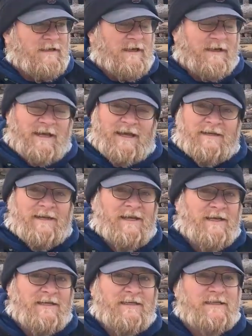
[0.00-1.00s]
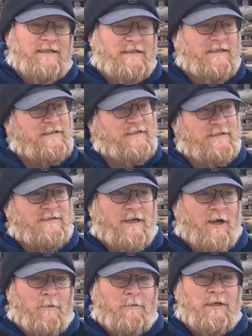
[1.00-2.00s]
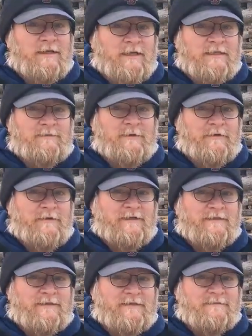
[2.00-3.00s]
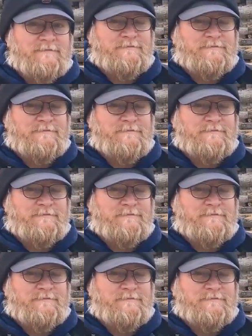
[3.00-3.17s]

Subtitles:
again, just a humbling experience.